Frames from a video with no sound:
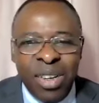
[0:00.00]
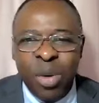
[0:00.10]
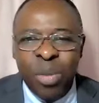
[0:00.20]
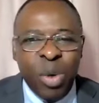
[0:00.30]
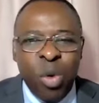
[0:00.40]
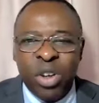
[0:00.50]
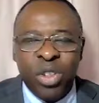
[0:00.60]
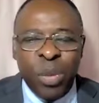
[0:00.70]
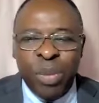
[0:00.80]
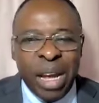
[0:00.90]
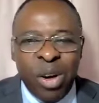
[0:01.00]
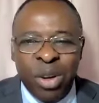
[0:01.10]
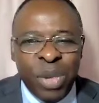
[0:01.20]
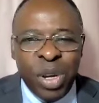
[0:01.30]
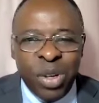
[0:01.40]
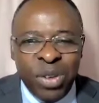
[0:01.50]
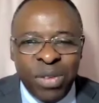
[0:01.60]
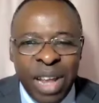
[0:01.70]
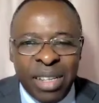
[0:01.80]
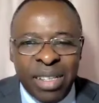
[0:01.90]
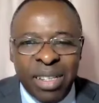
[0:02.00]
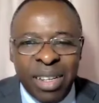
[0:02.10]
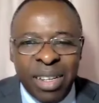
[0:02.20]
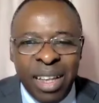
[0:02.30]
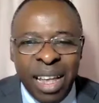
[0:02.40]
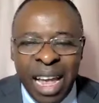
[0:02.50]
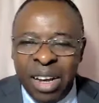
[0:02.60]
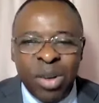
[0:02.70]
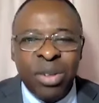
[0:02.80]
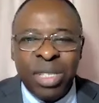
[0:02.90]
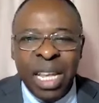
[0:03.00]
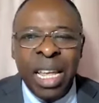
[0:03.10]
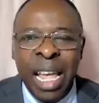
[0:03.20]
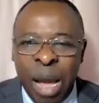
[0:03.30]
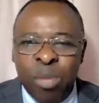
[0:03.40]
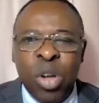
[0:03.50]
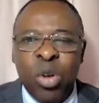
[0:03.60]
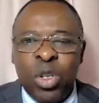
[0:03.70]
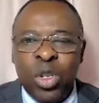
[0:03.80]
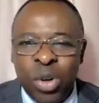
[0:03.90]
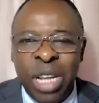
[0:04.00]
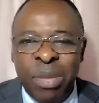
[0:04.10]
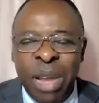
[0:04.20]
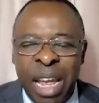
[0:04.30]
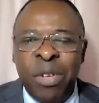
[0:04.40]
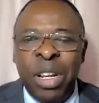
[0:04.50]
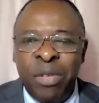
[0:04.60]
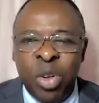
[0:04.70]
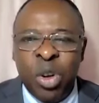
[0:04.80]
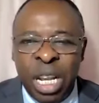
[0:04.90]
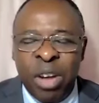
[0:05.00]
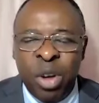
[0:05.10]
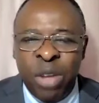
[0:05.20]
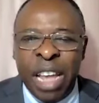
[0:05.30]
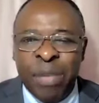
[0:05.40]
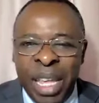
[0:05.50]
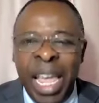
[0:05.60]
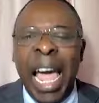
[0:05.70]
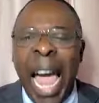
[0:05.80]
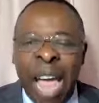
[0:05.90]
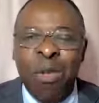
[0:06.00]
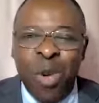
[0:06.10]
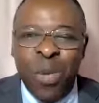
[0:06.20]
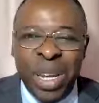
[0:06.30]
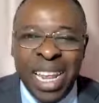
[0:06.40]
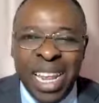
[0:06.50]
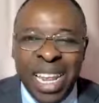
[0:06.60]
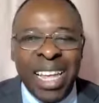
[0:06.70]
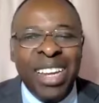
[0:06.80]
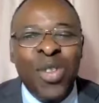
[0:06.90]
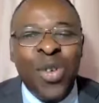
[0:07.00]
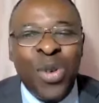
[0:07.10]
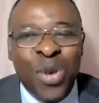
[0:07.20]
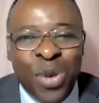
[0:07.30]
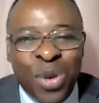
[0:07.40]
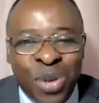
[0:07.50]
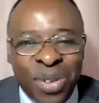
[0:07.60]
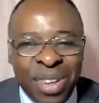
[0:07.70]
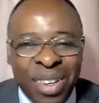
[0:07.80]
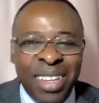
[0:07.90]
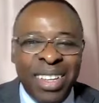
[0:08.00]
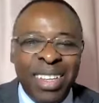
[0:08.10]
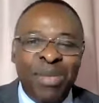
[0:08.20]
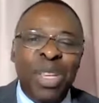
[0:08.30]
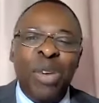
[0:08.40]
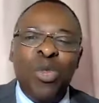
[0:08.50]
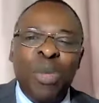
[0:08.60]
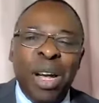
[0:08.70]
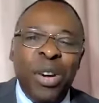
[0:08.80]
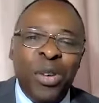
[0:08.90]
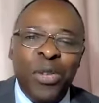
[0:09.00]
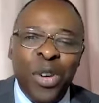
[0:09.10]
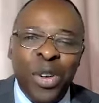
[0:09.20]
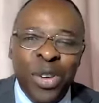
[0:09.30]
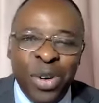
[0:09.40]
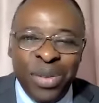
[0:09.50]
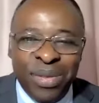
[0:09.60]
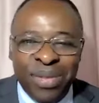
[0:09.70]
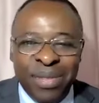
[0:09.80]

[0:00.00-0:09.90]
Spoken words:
Don't be worked up because of that. And don't say, I'm going to show them that even if they don't invite me, I will be there. No. Be a woman of honor.